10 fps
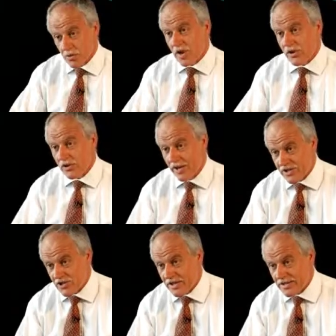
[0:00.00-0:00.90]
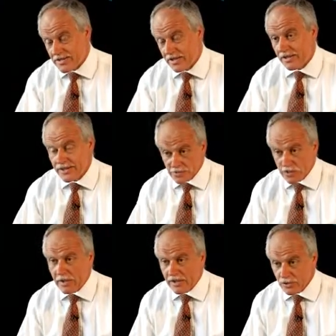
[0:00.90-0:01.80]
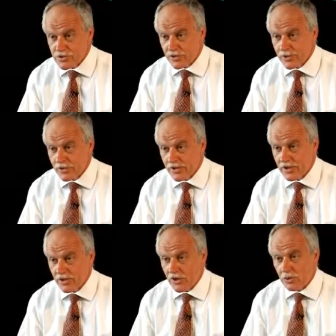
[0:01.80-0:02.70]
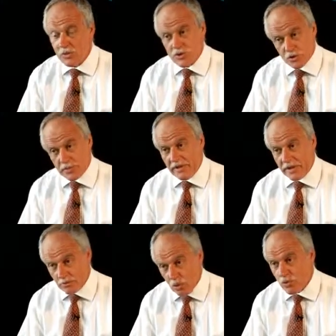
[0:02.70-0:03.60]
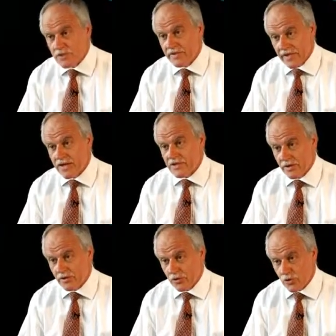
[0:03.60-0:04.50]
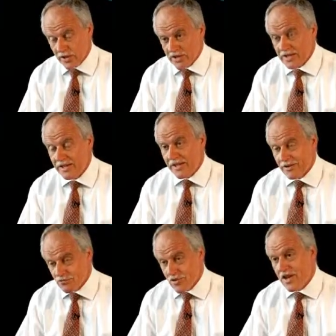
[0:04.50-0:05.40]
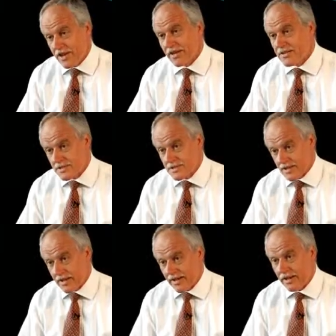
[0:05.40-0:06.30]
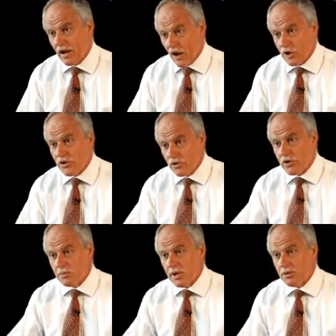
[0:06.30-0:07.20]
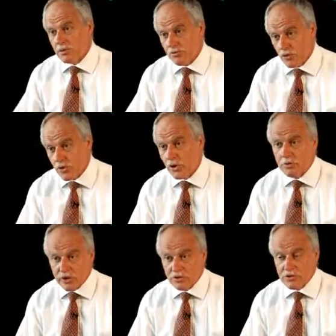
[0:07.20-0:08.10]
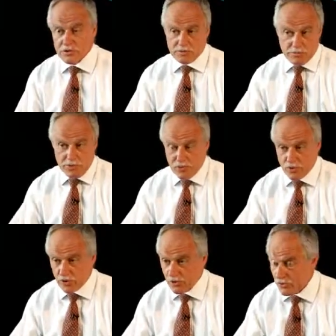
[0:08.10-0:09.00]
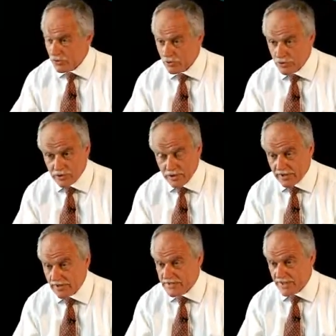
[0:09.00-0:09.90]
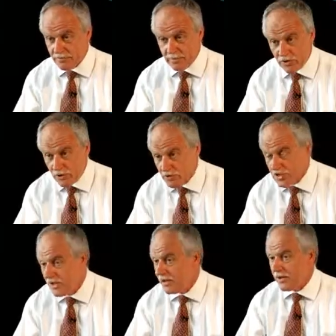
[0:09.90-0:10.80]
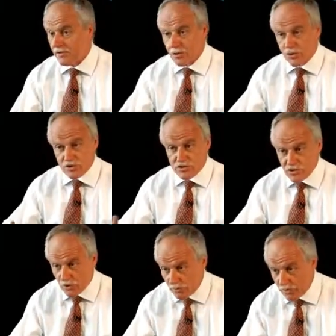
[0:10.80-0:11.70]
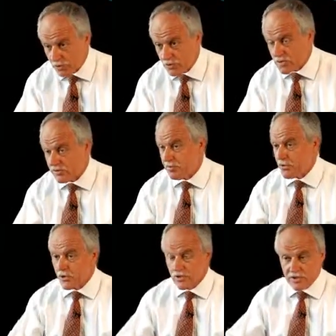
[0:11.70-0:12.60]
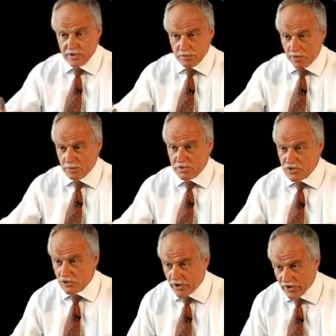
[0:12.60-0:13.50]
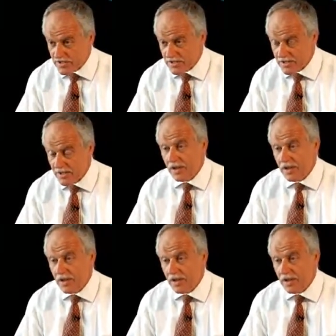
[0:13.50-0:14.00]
where your cash is. And that's what the bank looks for. When we talk about the importance of a cash flow forecast, it really is to say, are you going to be able to afford your bills, afford your staff bills, afford your stock bills, afford the payments to creditors?